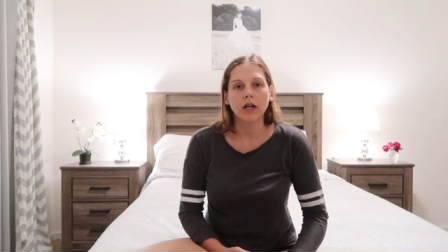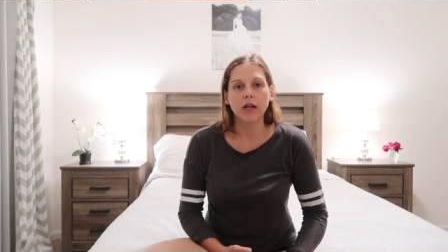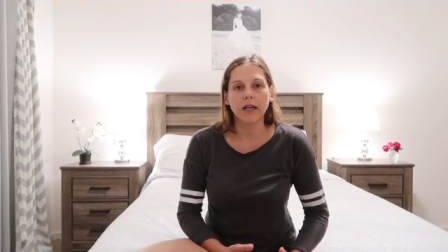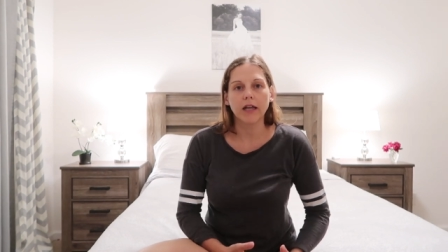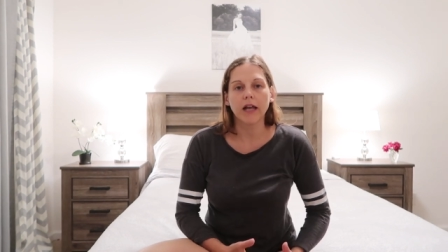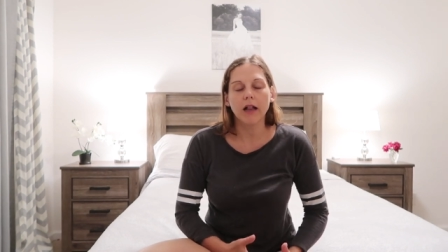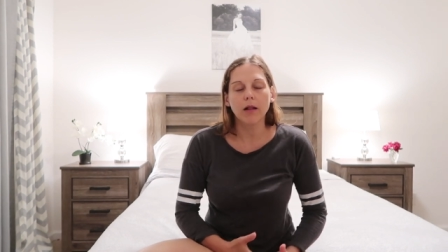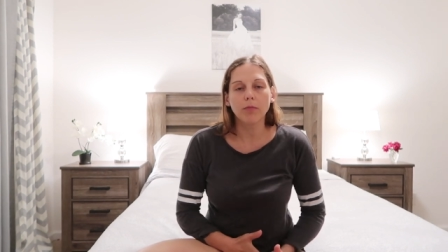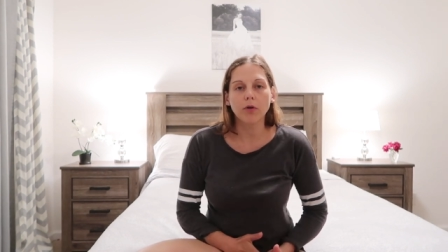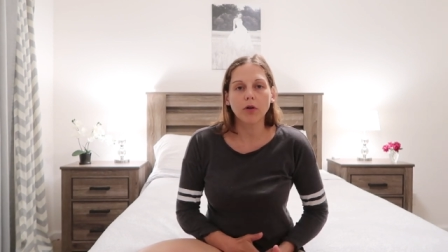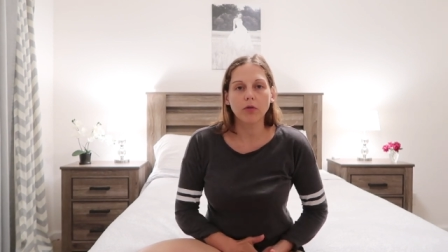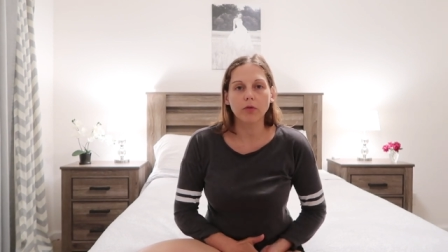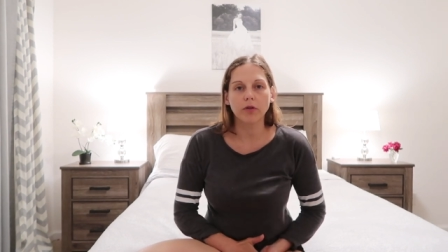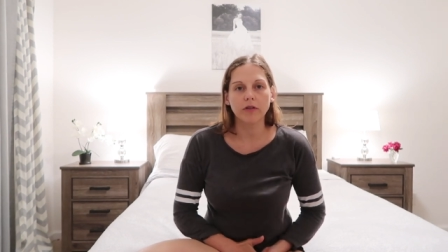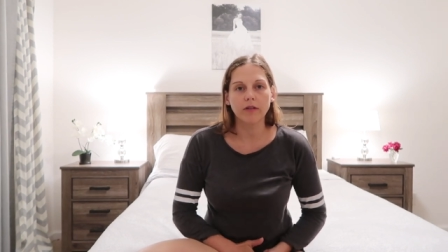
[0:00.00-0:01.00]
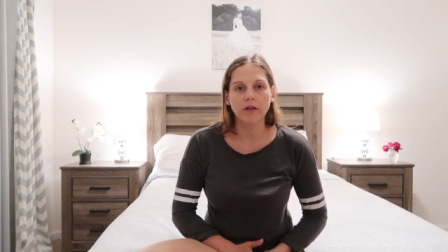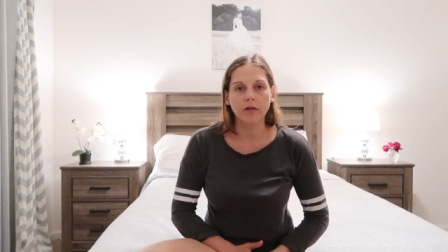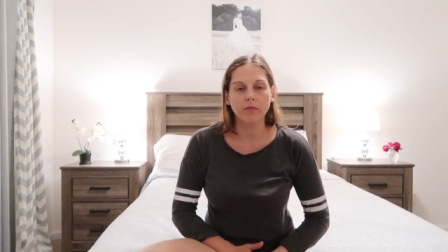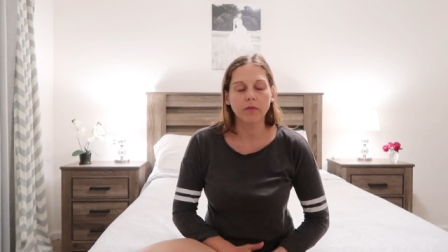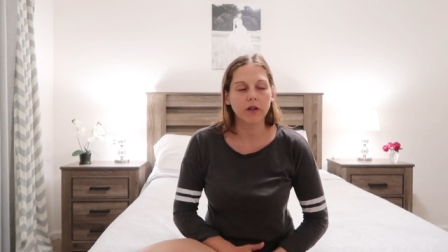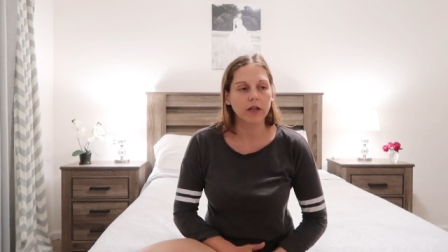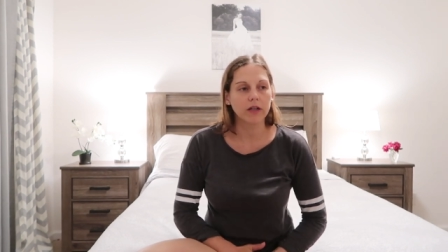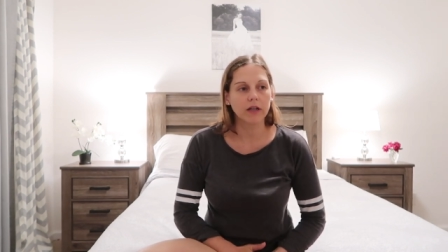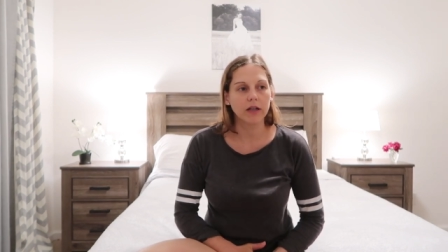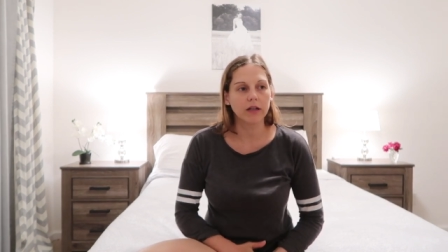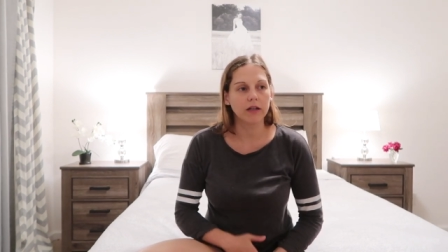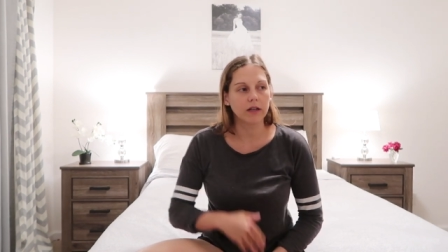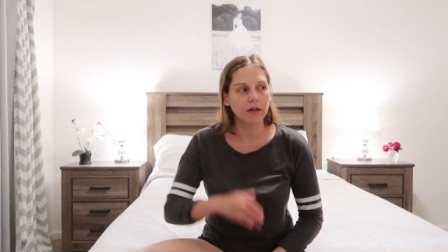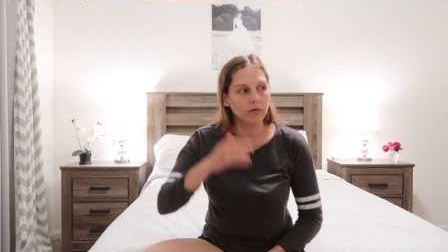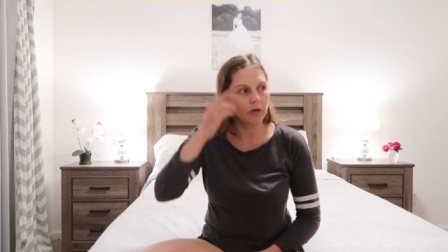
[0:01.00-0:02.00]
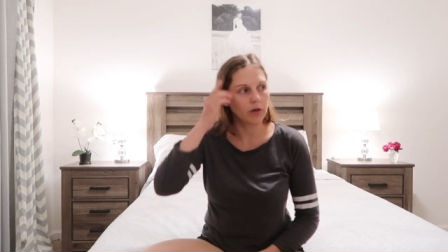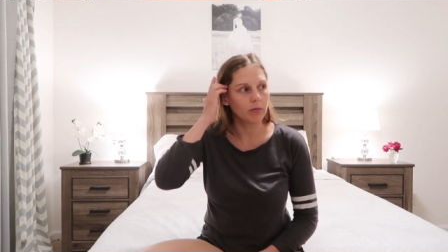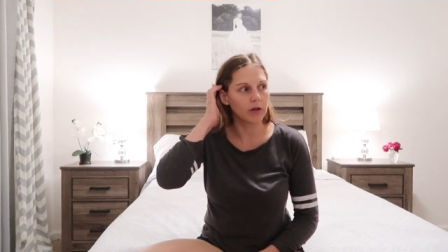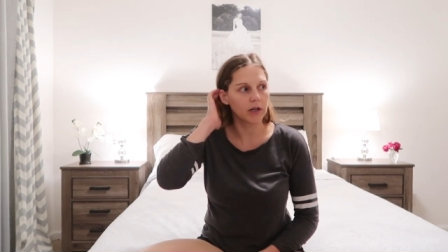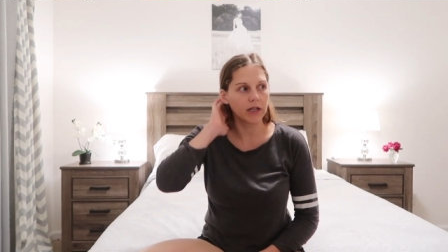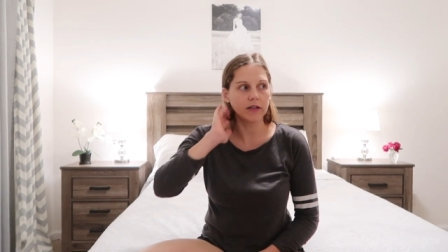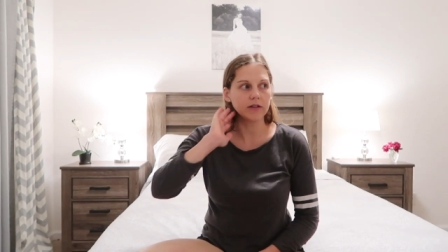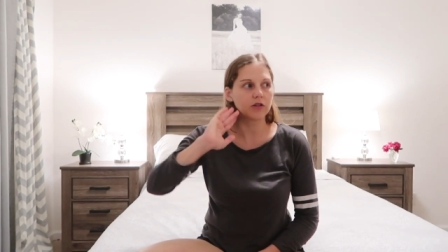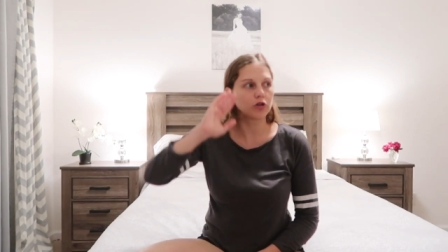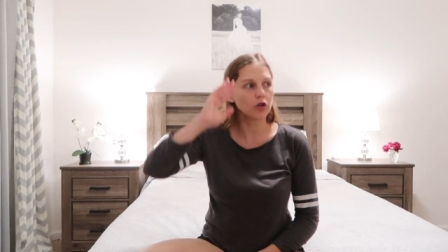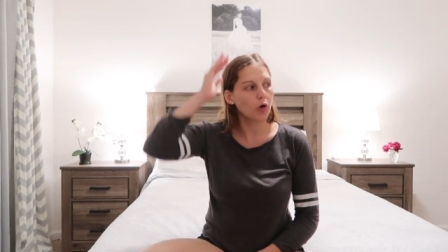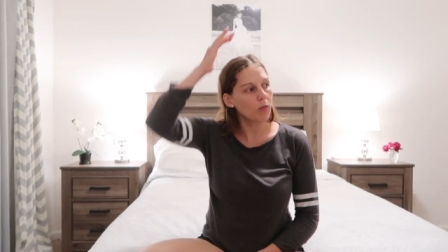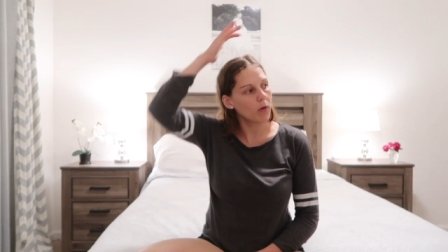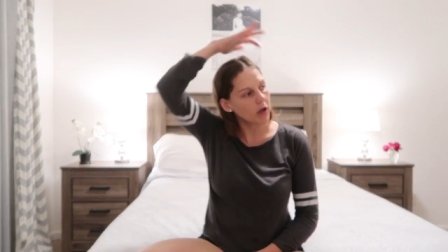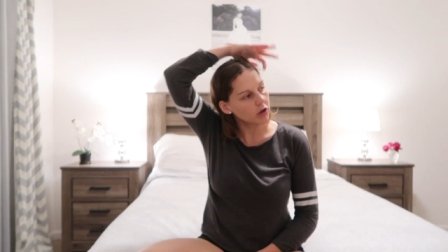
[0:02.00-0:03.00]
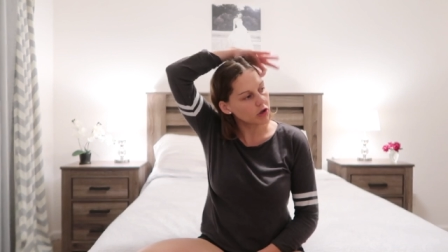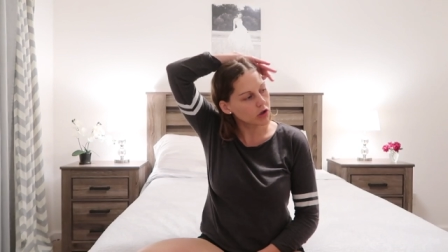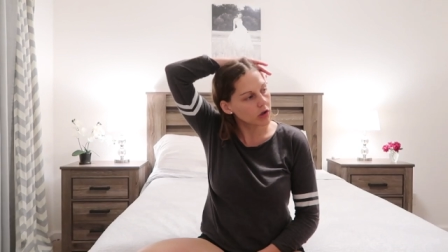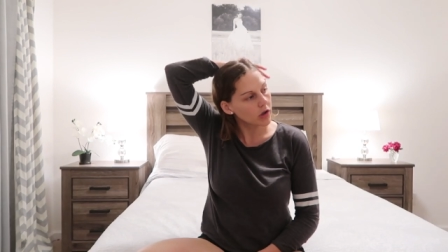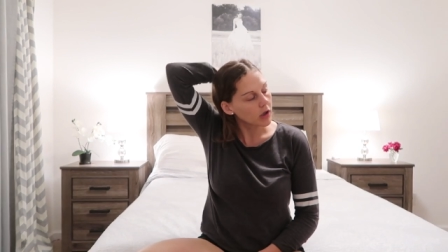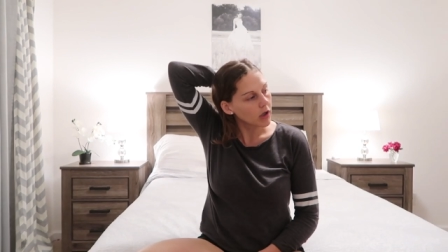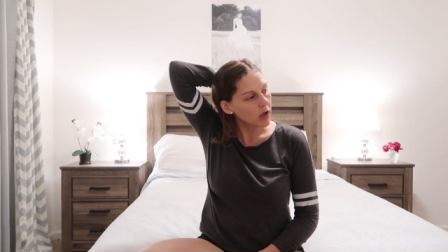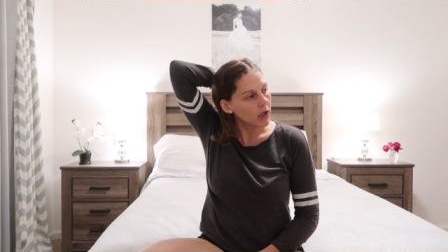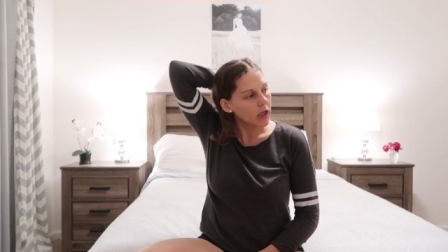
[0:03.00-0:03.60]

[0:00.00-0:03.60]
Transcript: like help her with something then there would have been like so much